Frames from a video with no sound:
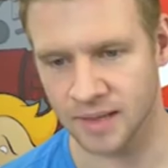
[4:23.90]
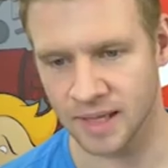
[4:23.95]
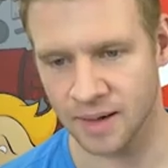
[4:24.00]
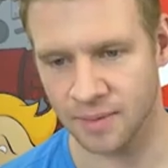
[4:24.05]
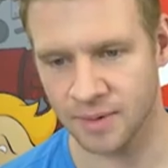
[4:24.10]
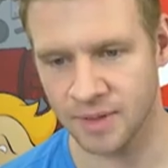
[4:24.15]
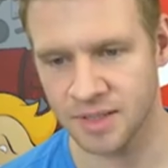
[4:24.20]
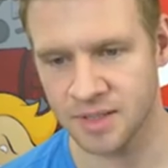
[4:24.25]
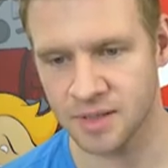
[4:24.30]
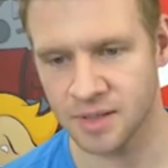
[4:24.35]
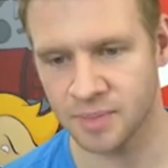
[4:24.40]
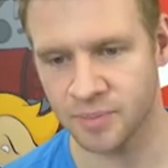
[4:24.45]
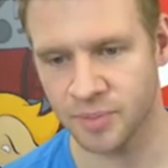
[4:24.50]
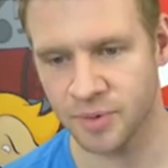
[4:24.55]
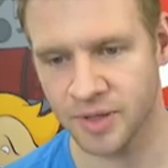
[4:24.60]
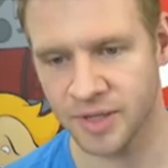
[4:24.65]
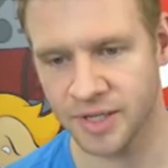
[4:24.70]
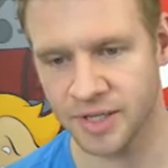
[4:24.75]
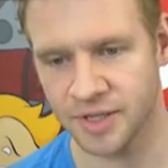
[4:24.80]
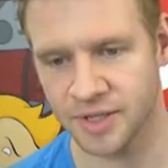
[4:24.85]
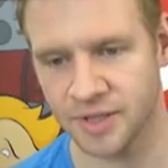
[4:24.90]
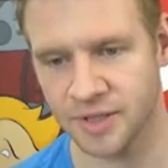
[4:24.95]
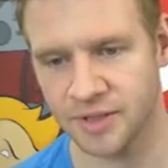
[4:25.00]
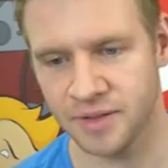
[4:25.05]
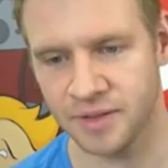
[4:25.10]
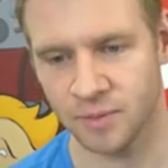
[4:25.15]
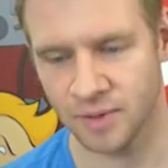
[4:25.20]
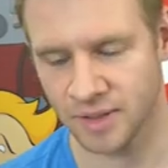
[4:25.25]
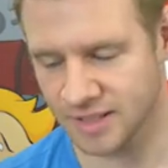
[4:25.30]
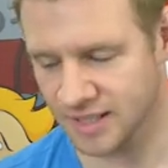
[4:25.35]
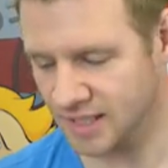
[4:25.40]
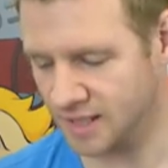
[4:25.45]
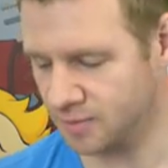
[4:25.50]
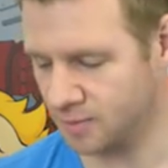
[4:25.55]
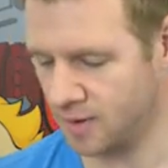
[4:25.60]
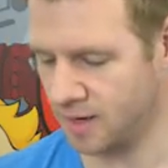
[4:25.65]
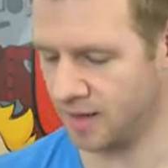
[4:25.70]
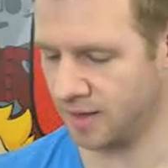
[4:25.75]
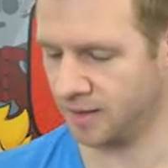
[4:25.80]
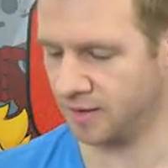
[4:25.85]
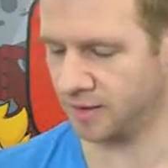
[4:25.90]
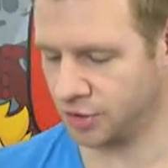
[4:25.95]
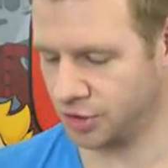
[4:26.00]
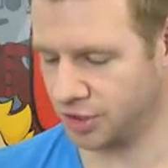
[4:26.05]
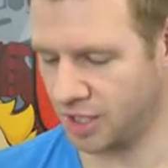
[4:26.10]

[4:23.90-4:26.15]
that one's looking pretty good. What's this one?